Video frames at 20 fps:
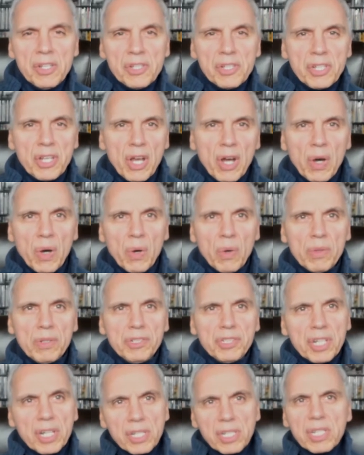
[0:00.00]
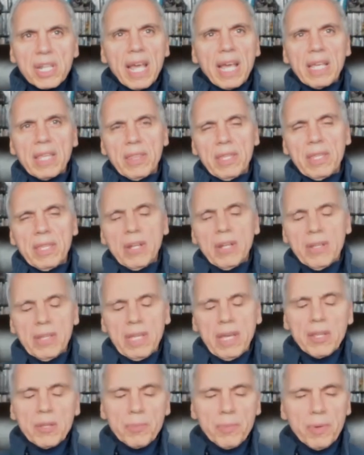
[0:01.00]
So just like you know,
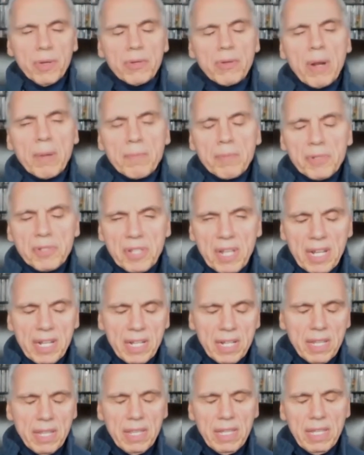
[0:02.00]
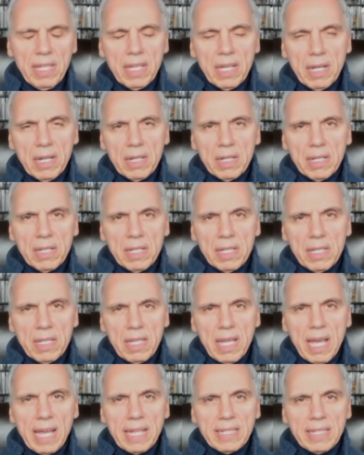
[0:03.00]
the other book represented the uh,
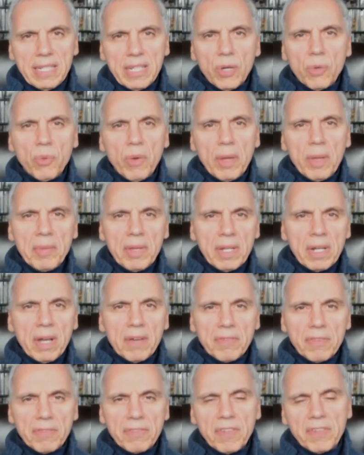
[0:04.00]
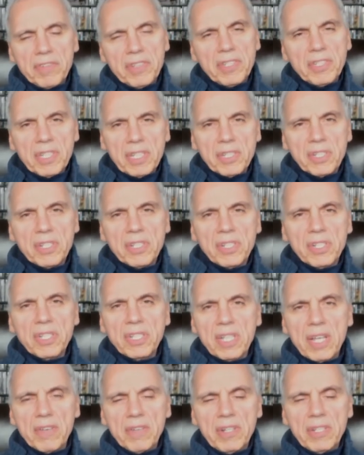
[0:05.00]
the ideal women of the 50s, 60s,
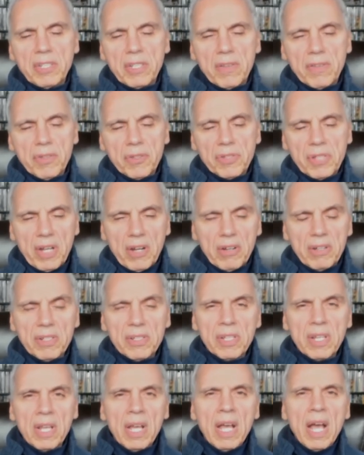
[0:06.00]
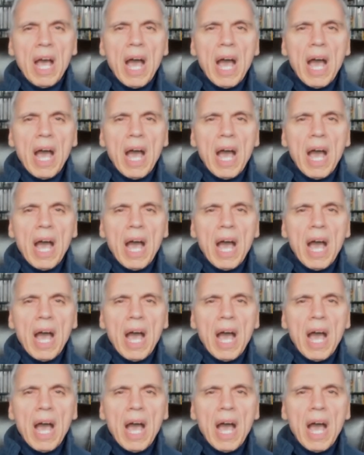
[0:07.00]
and 70s of those eras.